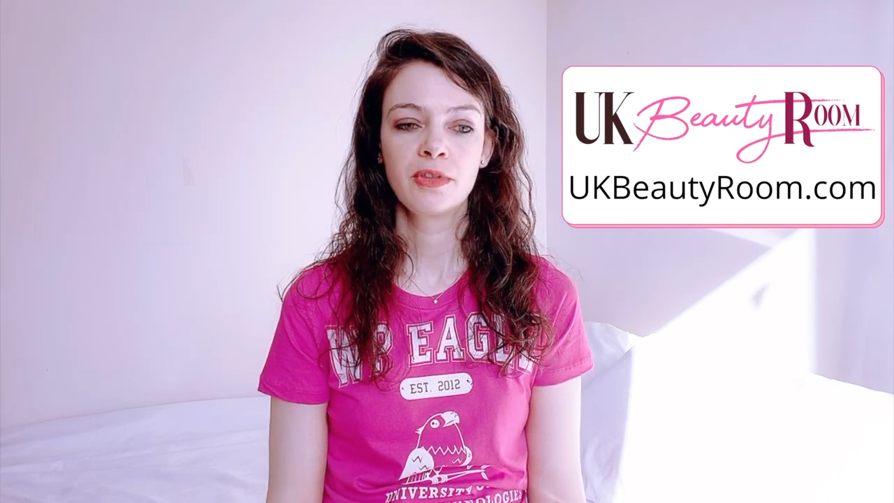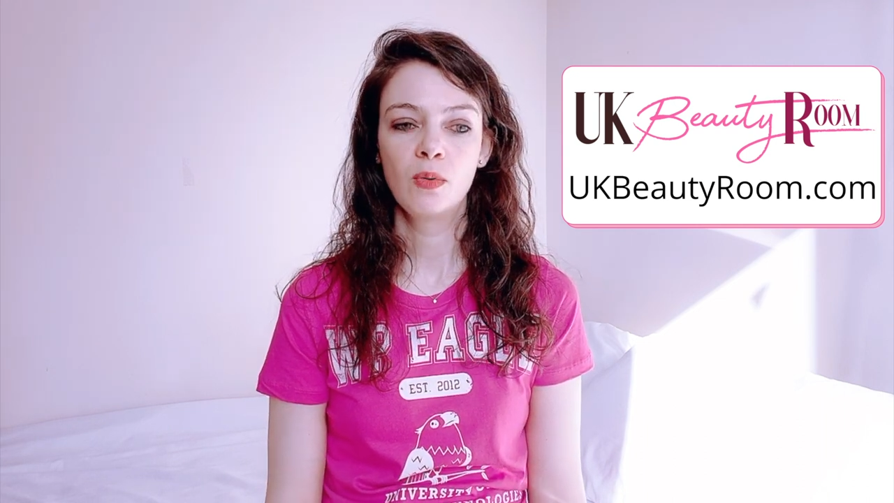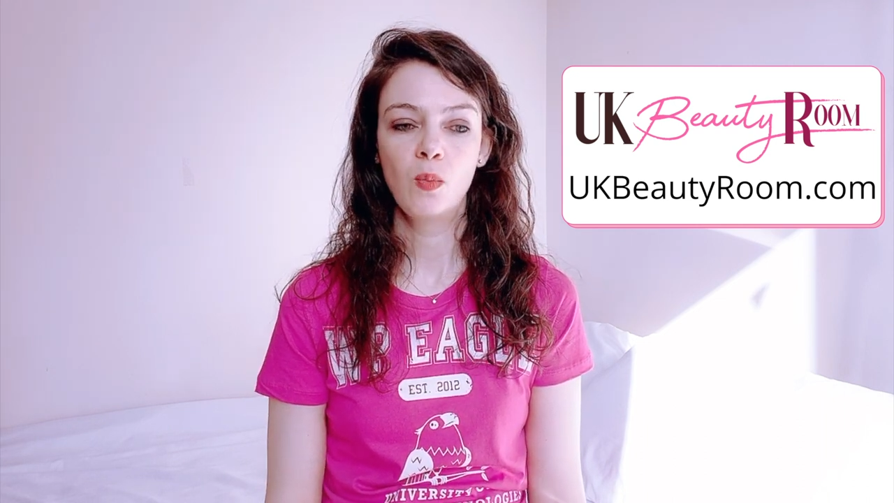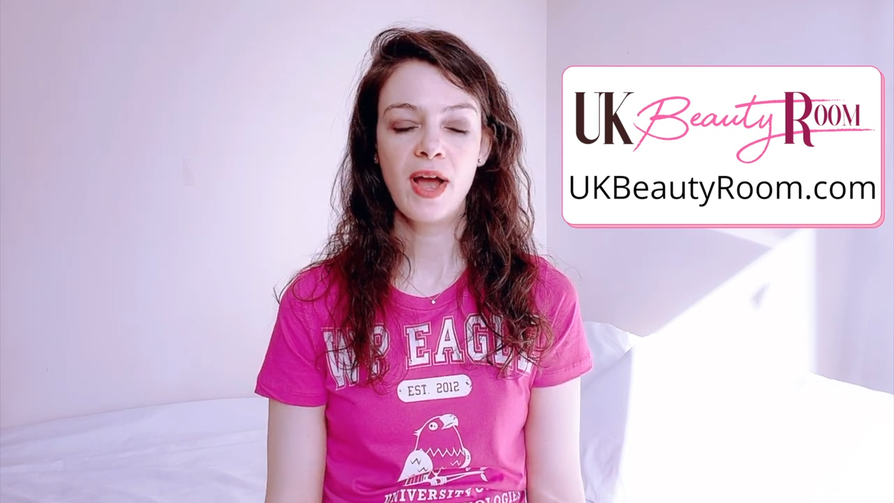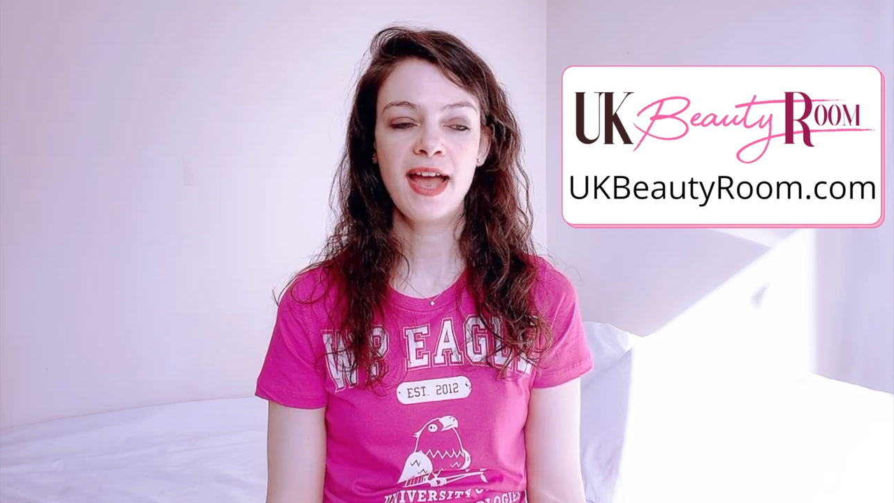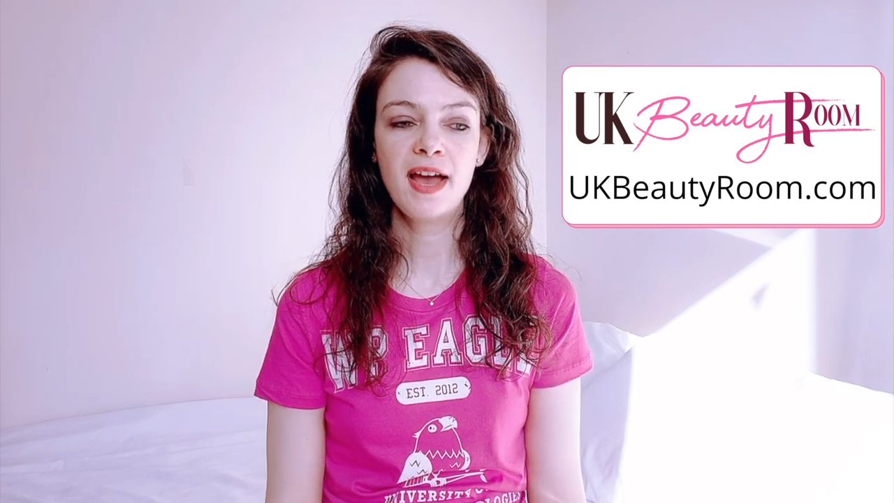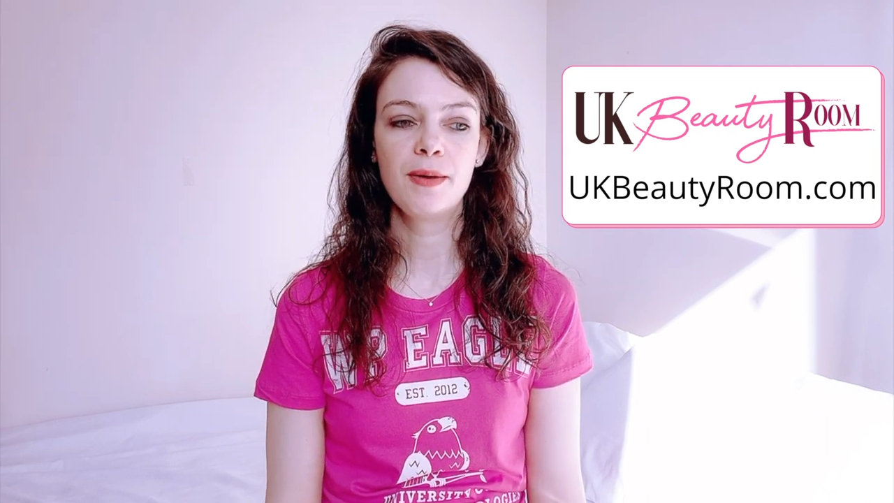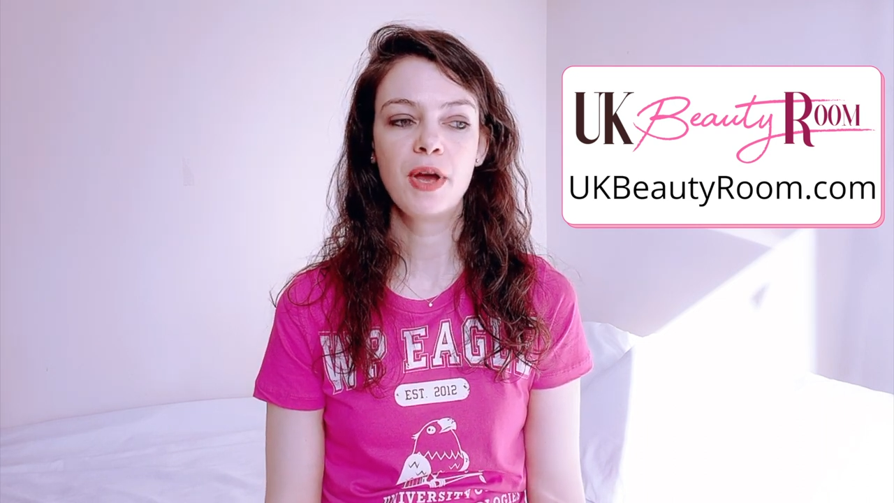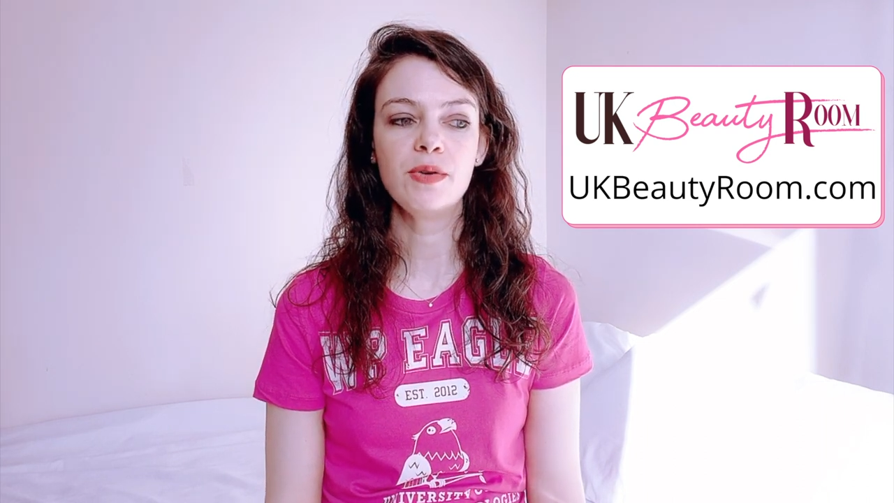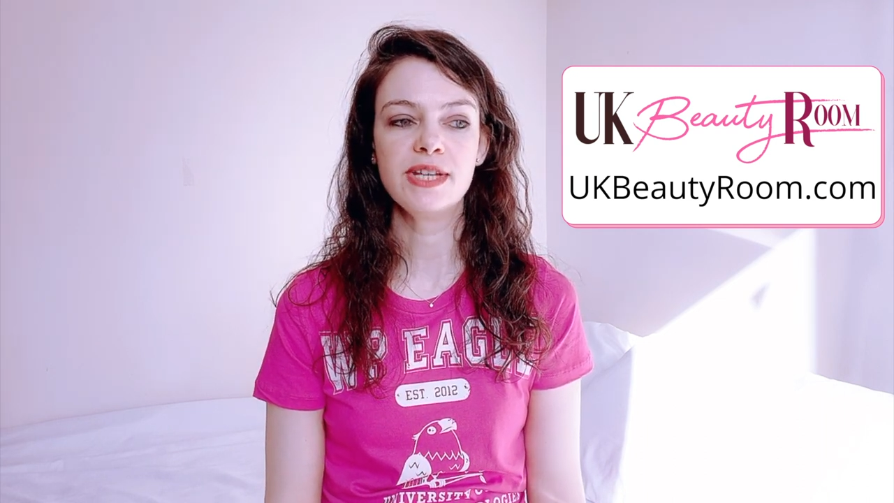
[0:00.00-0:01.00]
Where
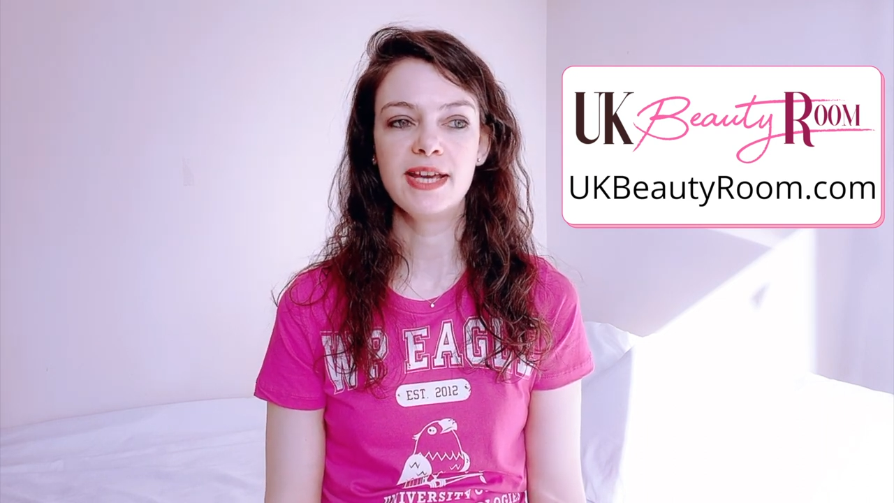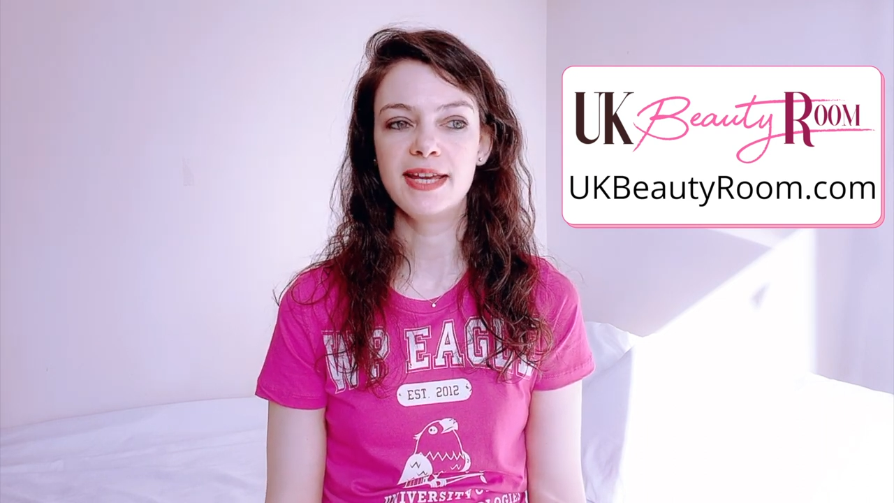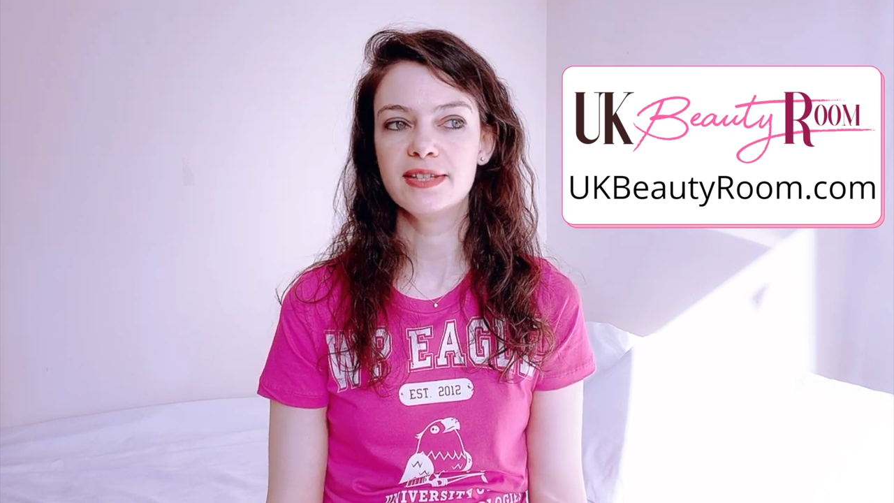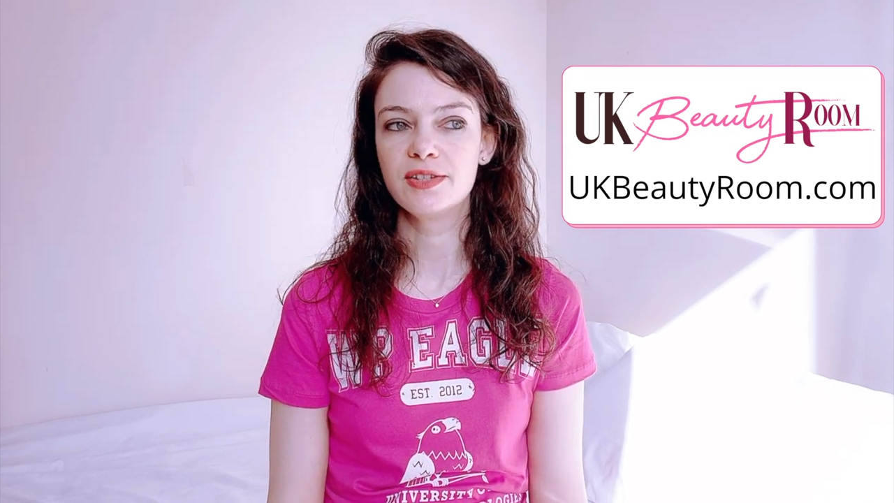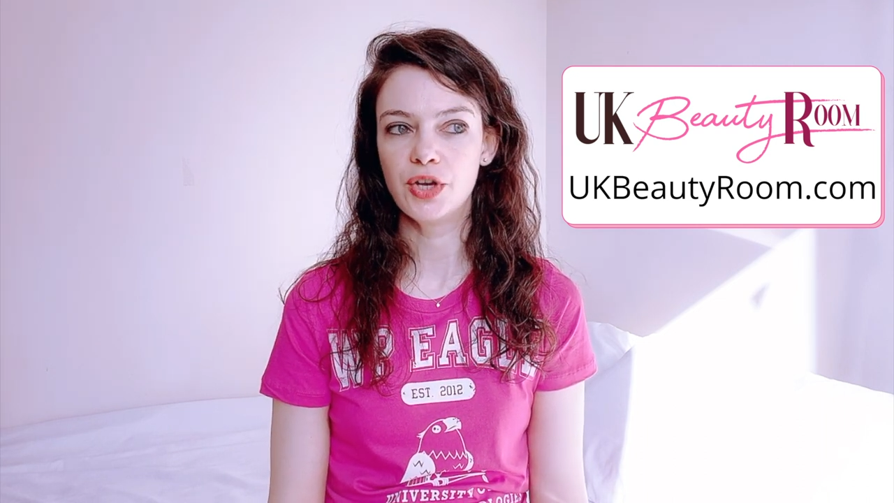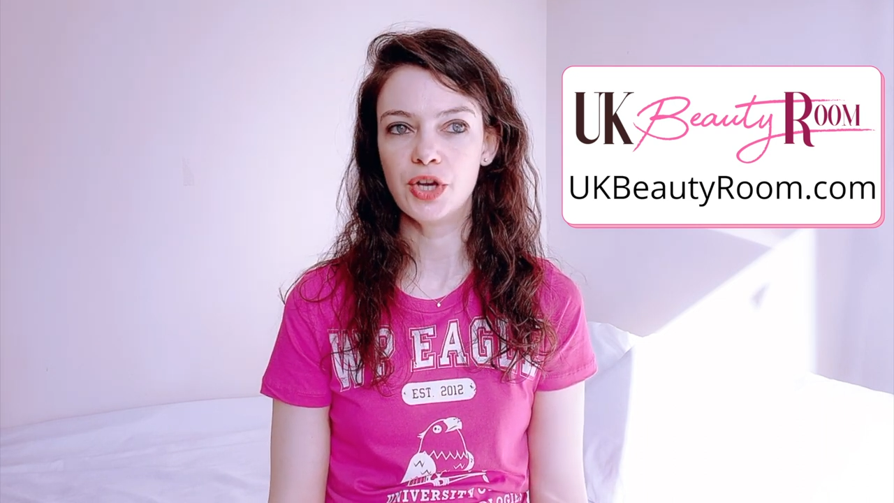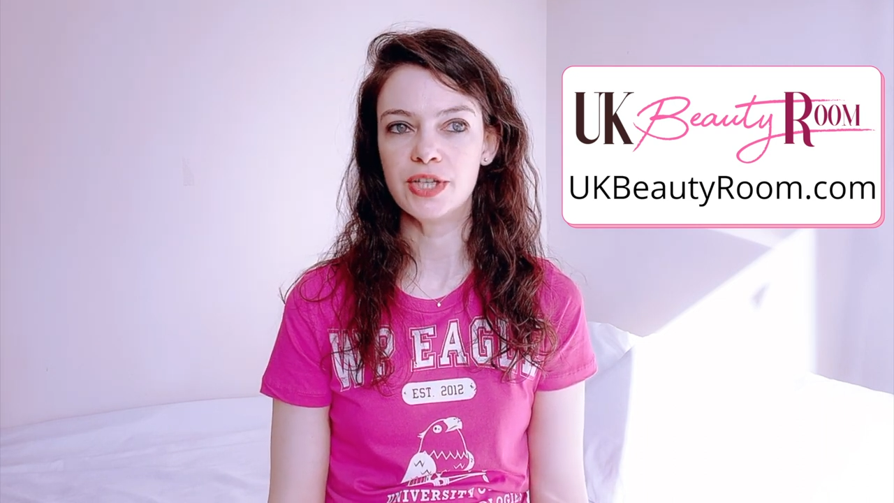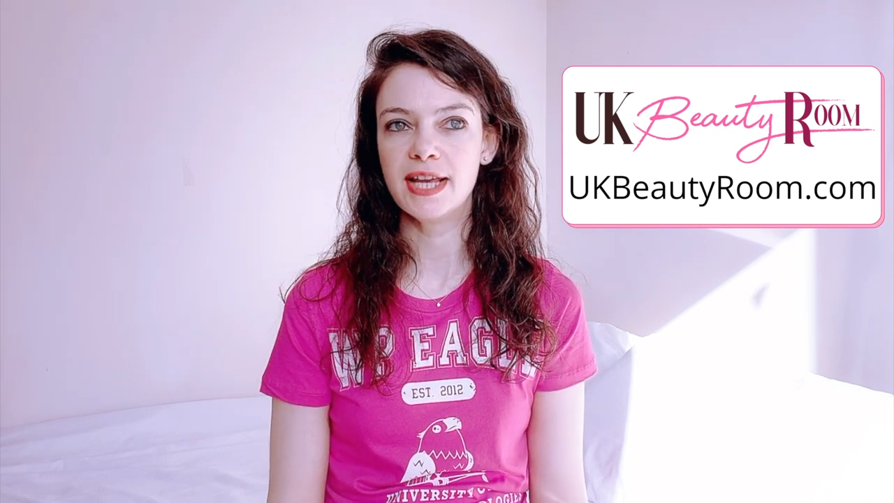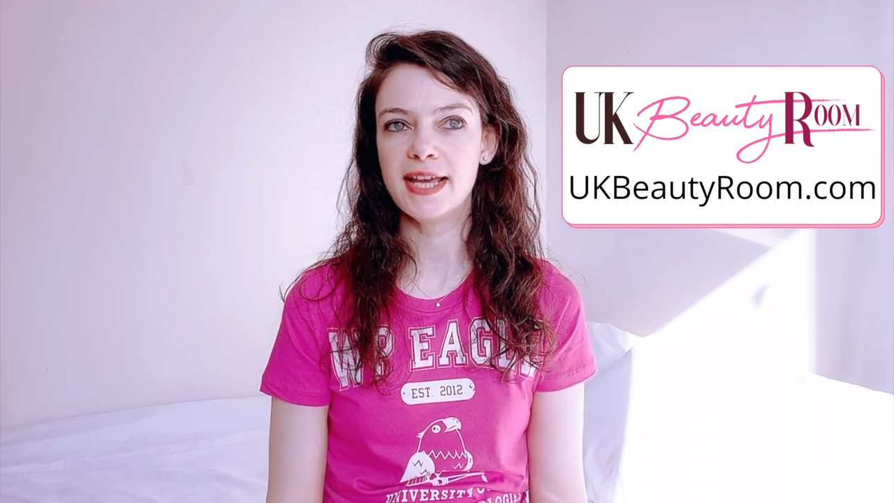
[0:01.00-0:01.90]
ammonia is good